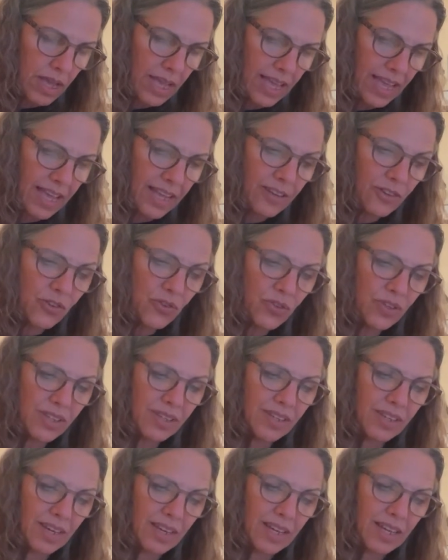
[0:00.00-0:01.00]

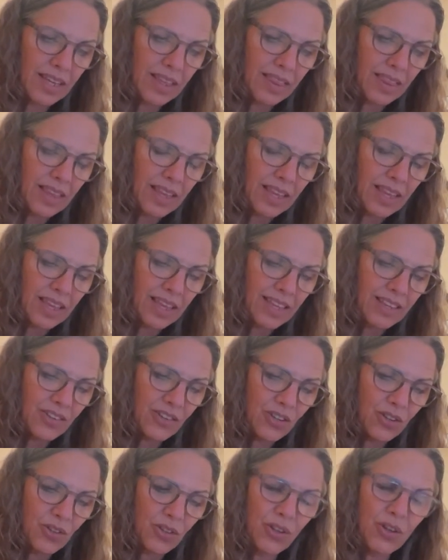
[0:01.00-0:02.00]
interesting
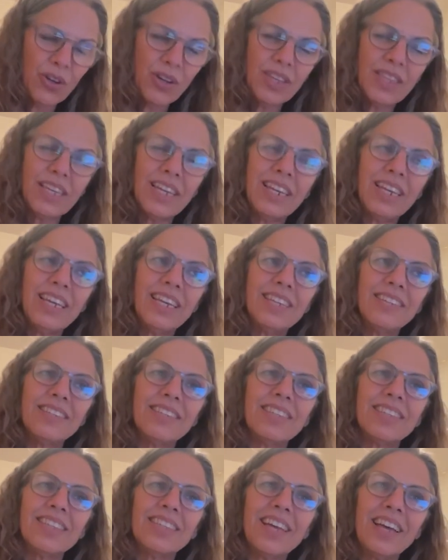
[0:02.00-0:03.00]
to look that his
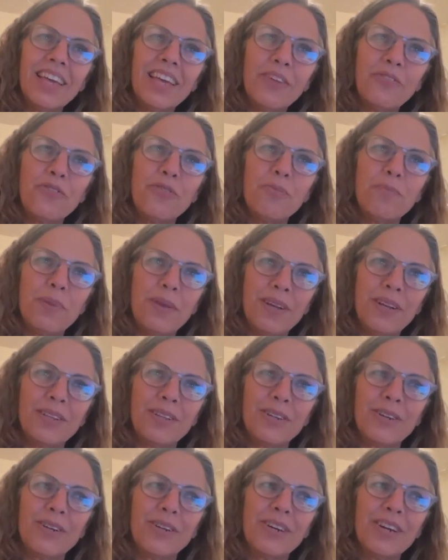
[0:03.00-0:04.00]
life
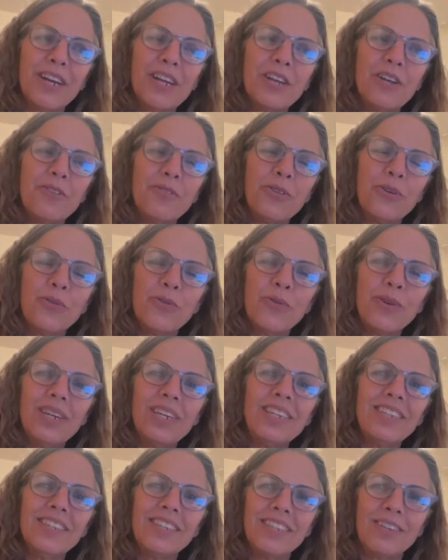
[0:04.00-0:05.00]
pillar, the
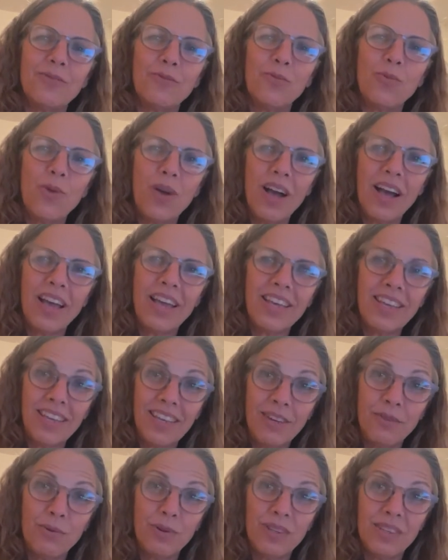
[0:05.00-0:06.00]
reason why
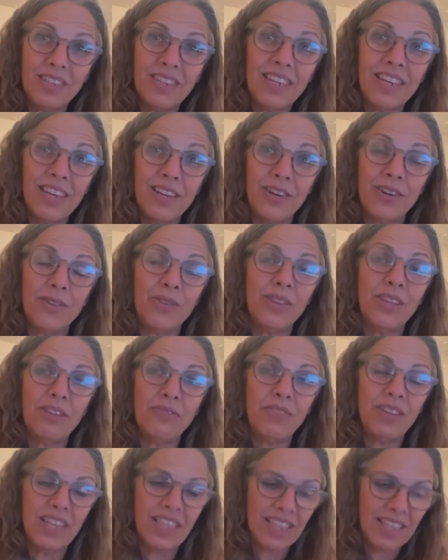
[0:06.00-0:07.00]
he was here
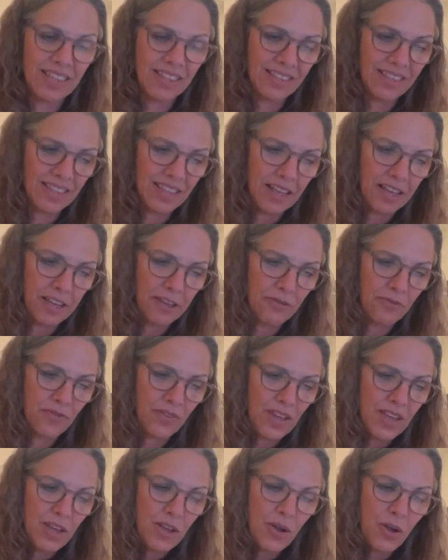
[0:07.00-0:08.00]
living this life,
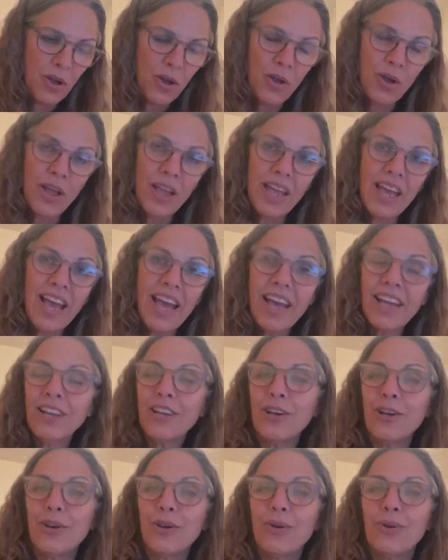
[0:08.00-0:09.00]

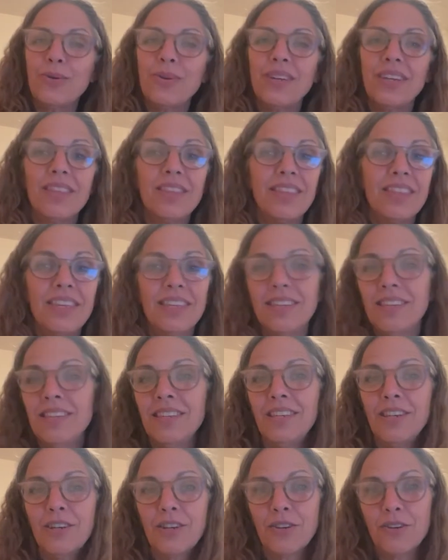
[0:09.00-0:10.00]
echoed this
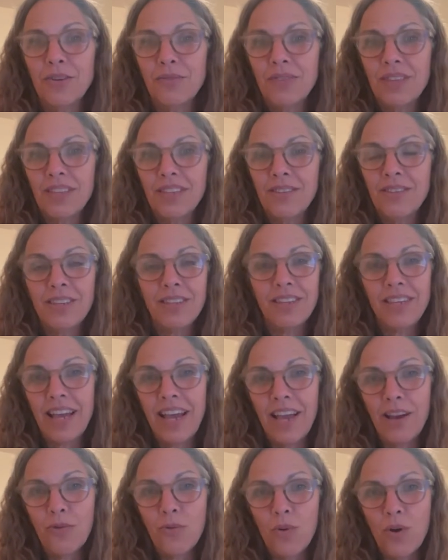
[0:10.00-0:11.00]
year of the
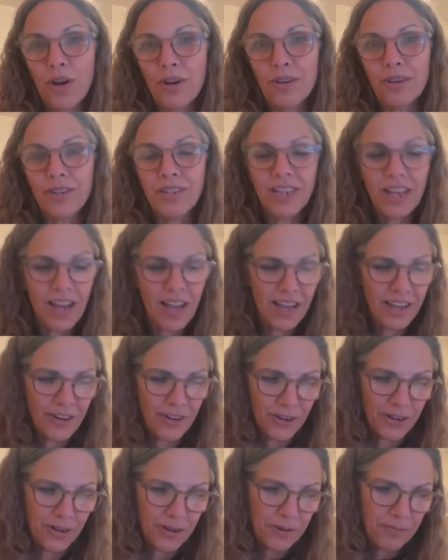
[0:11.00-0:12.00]
Yang Water
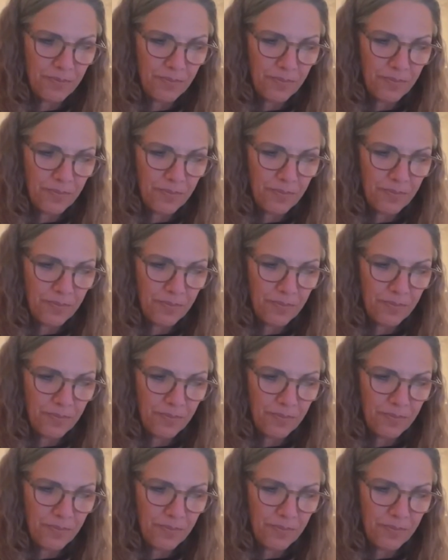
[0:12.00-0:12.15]
Tiger.